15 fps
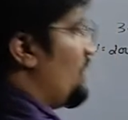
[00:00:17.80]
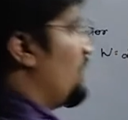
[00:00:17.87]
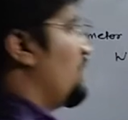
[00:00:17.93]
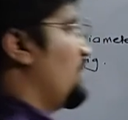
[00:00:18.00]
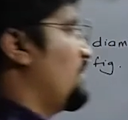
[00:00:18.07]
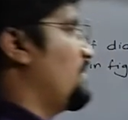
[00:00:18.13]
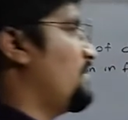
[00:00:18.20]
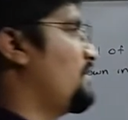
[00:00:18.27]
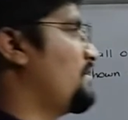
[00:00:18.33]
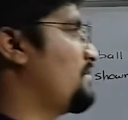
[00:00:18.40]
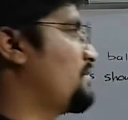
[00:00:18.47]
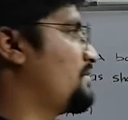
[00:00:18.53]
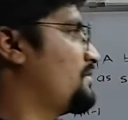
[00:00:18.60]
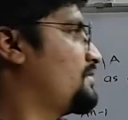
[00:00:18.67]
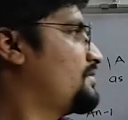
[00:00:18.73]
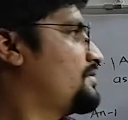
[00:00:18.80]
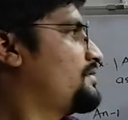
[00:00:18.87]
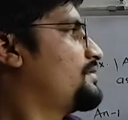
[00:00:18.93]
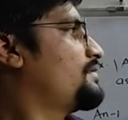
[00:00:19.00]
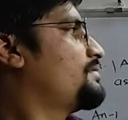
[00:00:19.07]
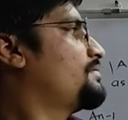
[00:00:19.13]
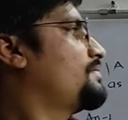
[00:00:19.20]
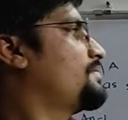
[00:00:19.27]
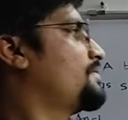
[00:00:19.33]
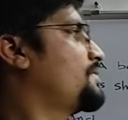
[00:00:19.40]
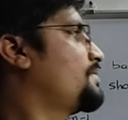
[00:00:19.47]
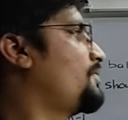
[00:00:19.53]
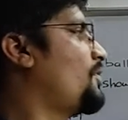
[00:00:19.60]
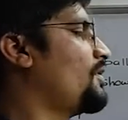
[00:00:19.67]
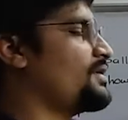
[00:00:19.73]
The
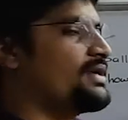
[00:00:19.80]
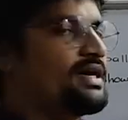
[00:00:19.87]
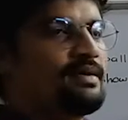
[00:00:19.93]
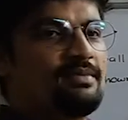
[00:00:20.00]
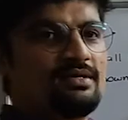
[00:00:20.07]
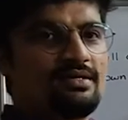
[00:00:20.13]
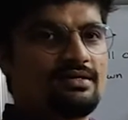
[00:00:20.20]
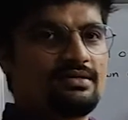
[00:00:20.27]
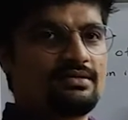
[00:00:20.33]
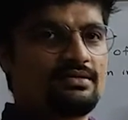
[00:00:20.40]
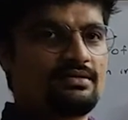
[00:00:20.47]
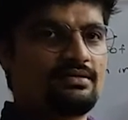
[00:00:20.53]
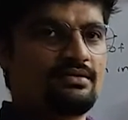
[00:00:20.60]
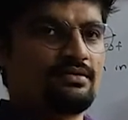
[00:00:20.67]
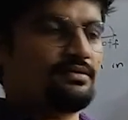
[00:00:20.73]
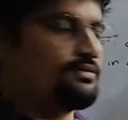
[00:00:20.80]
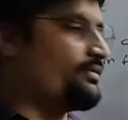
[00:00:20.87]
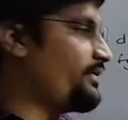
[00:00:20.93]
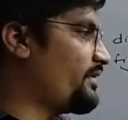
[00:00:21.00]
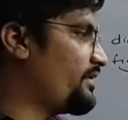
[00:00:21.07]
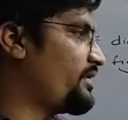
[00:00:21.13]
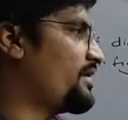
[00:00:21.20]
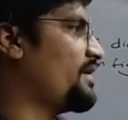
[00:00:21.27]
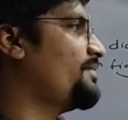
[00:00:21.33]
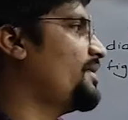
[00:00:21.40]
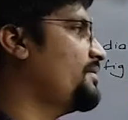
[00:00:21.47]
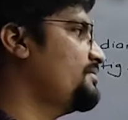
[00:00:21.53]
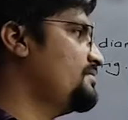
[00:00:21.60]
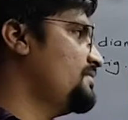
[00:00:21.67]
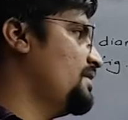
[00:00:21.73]
ball diameter is 300
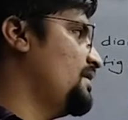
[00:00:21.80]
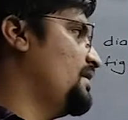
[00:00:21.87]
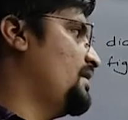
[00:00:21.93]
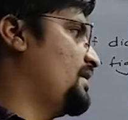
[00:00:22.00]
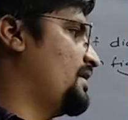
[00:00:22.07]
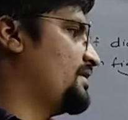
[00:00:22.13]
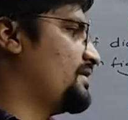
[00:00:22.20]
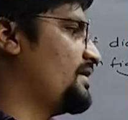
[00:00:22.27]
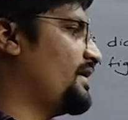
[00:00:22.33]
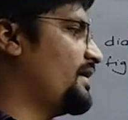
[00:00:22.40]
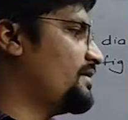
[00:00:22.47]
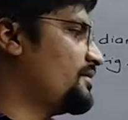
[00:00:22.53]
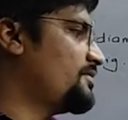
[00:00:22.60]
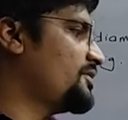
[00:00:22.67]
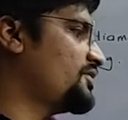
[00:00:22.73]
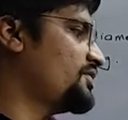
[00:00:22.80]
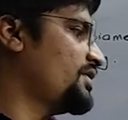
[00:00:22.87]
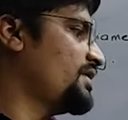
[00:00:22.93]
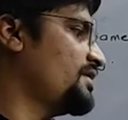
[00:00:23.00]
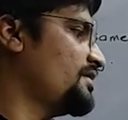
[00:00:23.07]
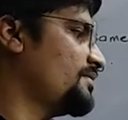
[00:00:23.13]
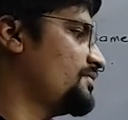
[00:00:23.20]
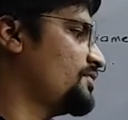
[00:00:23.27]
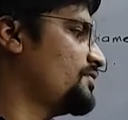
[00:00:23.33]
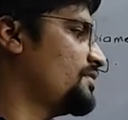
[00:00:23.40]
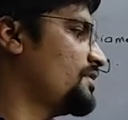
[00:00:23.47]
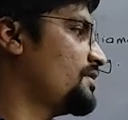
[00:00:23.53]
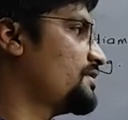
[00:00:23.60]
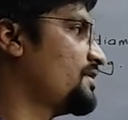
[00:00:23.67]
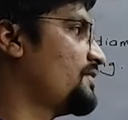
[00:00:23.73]
mm, and the length of the string up to
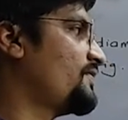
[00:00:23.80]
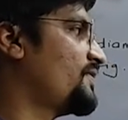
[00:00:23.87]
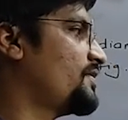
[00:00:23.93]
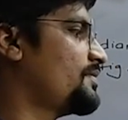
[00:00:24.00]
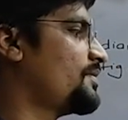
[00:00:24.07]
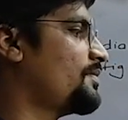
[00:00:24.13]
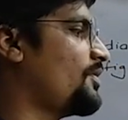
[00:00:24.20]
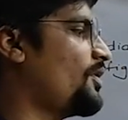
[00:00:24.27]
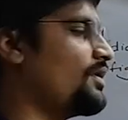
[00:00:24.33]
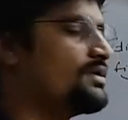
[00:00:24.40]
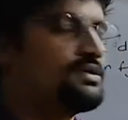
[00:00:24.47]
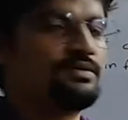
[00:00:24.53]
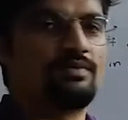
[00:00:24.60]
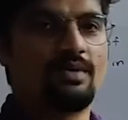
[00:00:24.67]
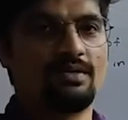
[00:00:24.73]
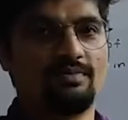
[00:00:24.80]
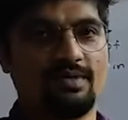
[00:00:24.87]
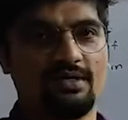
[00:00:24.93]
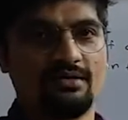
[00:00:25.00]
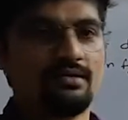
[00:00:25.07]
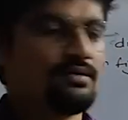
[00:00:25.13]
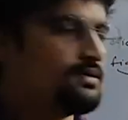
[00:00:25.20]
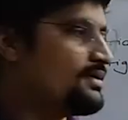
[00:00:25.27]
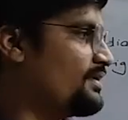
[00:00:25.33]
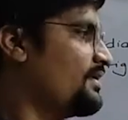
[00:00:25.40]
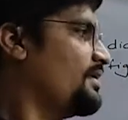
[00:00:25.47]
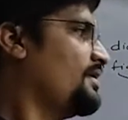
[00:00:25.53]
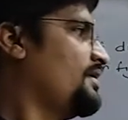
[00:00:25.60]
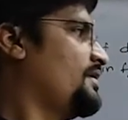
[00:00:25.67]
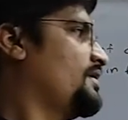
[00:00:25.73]
the surface of the ball is 1 meter.
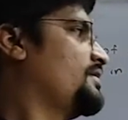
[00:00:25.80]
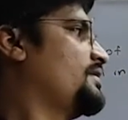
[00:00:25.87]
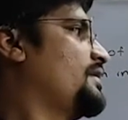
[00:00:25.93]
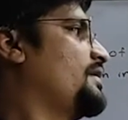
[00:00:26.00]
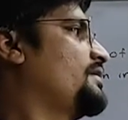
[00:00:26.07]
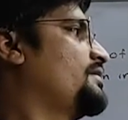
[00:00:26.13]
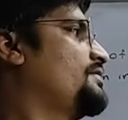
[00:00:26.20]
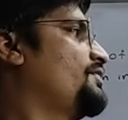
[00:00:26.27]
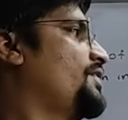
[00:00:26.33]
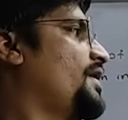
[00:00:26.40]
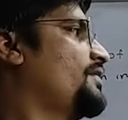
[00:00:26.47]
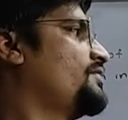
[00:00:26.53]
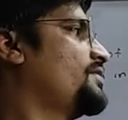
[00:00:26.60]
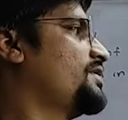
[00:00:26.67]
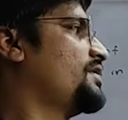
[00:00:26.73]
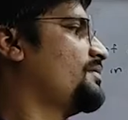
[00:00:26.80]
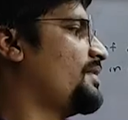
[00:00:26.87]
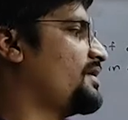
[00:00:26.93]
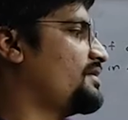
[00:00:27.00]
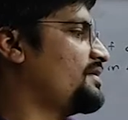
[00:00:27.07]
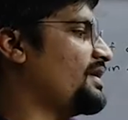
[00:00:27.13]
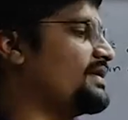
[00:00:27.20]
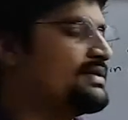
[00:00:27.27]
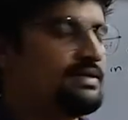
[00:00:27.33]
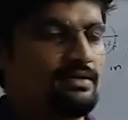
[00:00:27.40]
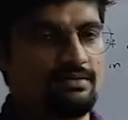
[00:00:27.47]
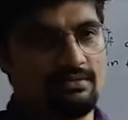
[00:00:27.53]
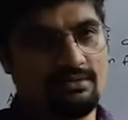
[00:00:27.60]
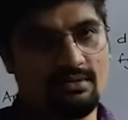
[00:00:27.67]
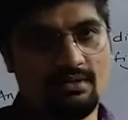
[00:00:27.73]
Then we have to determine the
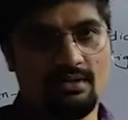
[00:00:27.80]
tension.